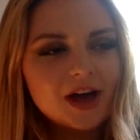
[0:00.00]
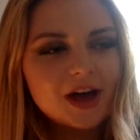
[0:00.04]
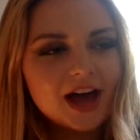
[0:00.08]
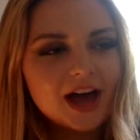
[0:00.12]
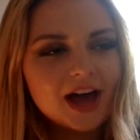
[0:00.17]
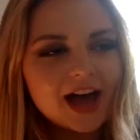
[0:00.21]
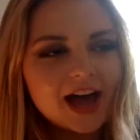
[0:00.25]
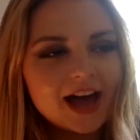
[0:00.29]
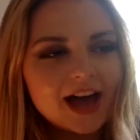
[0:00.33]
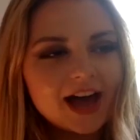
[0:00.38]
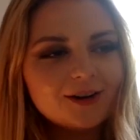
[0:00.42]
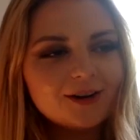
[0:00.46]

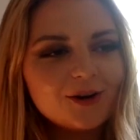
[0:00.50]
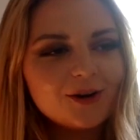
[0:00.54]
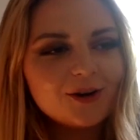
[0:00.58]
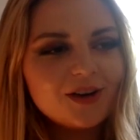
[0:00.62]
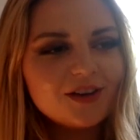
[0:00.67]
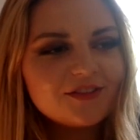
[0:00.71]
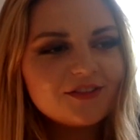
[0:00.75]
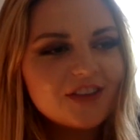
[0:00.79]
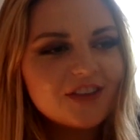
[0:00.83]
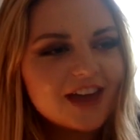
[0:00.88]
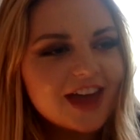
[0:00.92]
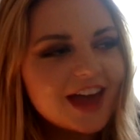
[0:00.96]
I don't know
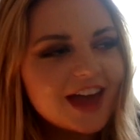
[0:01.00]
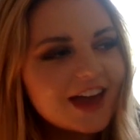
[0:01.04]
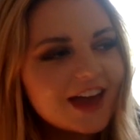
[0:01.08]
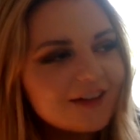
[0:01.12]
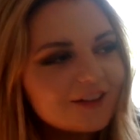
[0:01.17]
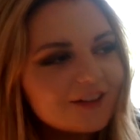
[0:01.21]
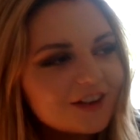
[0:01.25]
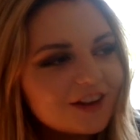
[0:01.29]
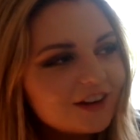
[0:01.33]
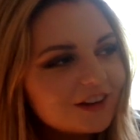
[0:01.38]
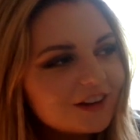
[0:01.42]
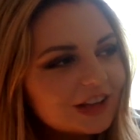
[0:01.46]
if I
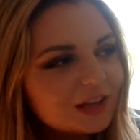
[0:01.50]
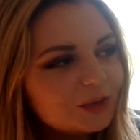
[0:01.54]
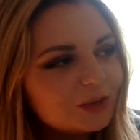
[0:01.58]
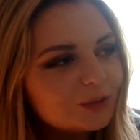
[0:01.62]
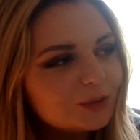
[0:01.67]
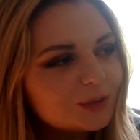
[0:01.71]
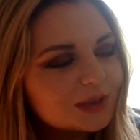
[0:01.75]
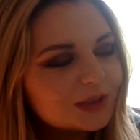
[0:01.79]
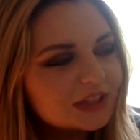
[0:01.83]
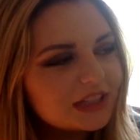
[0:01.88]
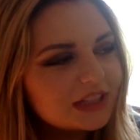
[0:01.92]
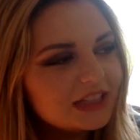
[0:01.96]
ever like
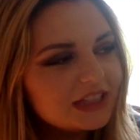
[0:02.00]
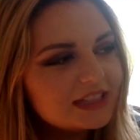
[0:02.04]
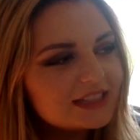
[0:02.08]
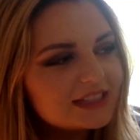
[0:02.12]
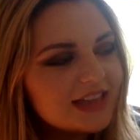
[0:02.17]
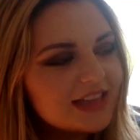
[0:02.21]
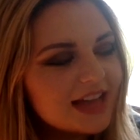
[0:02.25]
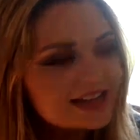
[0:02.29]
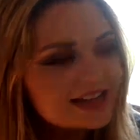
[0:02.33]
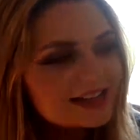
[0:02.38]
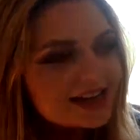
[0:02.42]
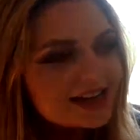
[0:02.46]
really
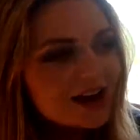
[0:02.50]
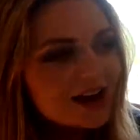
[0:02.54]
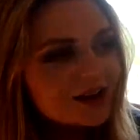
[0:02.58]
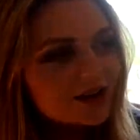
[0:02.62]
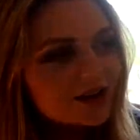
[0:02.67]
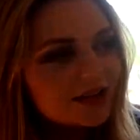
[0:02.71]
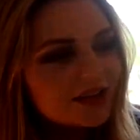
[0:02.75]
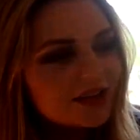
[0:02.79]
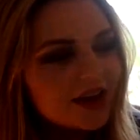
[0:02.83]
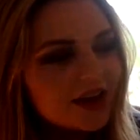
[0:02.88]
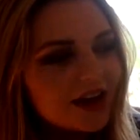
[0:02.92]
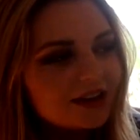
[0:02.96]
sat down
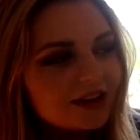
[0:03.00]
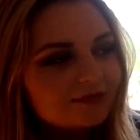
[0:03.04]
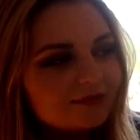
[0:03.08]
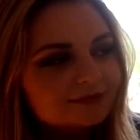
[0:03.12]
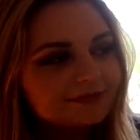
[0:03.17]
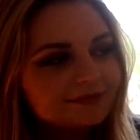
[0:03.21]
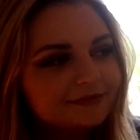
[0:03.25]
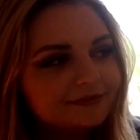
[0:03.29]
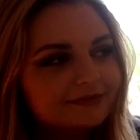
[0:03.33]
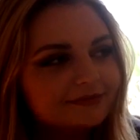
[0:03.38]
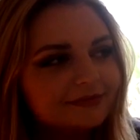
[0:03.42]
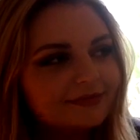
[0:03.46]
and thought,
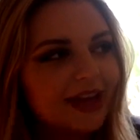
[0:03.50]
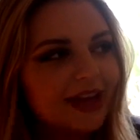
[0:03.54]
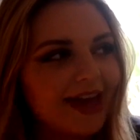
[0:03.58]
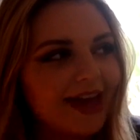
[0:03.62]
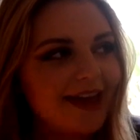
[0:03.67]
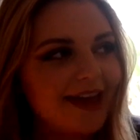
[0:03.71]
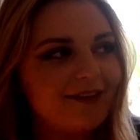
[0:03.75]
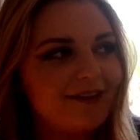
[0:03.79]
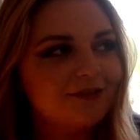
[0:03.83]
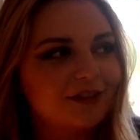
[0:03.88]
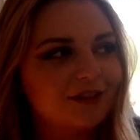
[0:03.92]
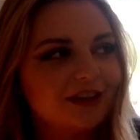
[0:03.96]
hmm, I
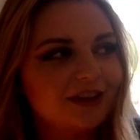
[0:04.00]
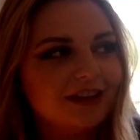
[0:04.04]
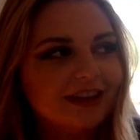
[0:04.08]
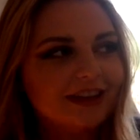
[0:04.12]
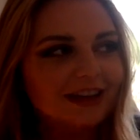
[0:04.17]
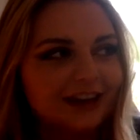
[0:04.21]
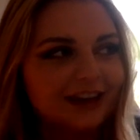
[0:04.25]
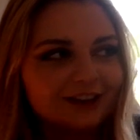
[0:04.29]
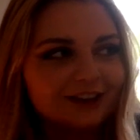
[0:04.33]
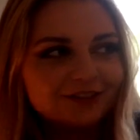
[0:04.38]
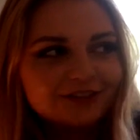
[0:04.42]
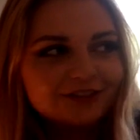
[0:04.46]
have a
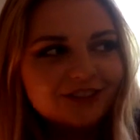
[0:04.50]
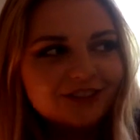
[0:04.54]
gift.